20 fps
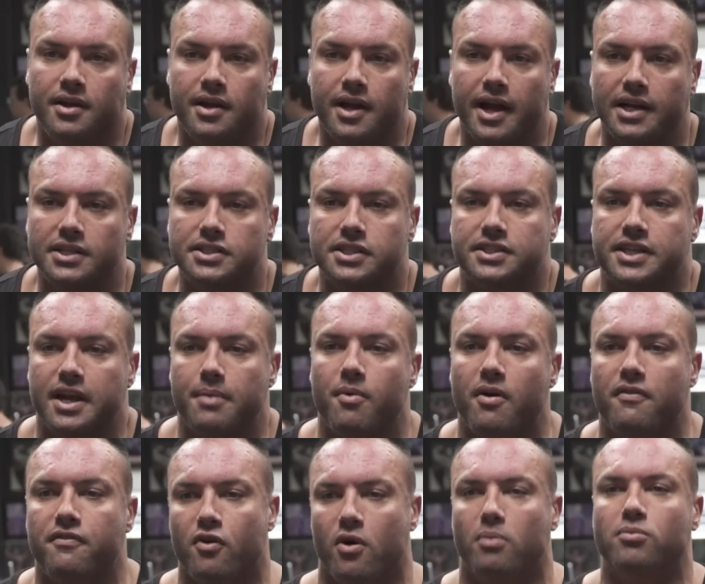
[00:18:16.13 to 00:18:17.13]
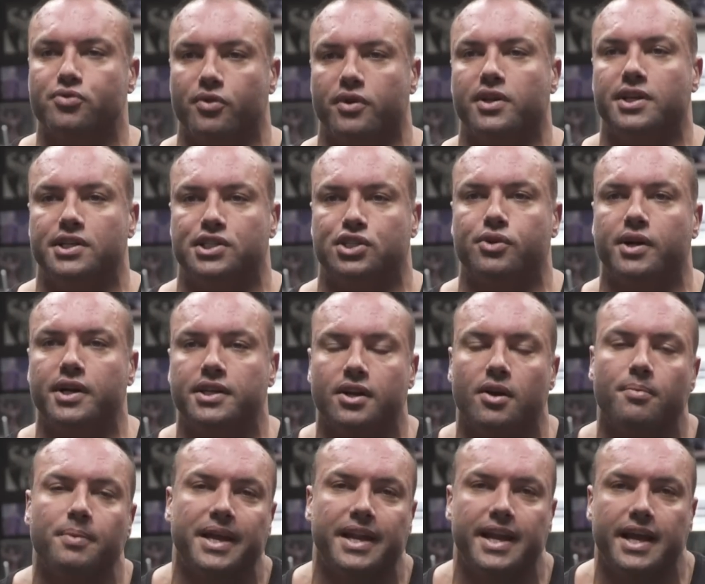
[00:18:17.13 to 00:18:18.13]
And as you see, my form's really strict and
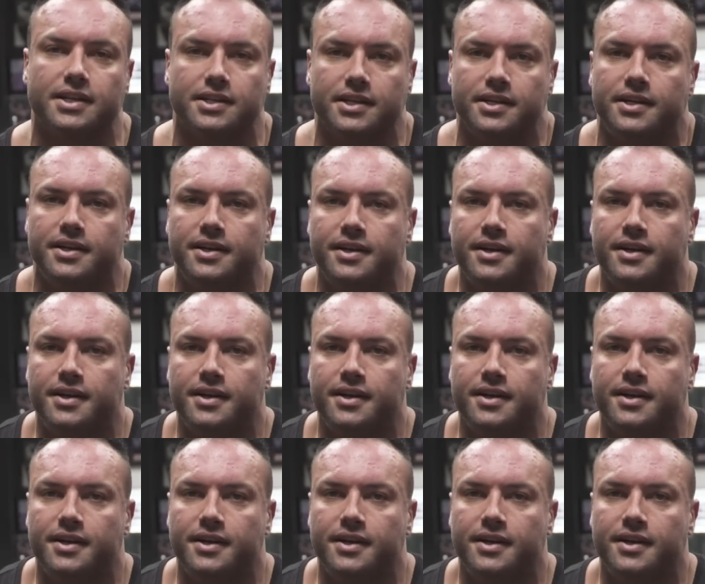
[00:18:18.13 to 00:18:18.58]
I'm connected,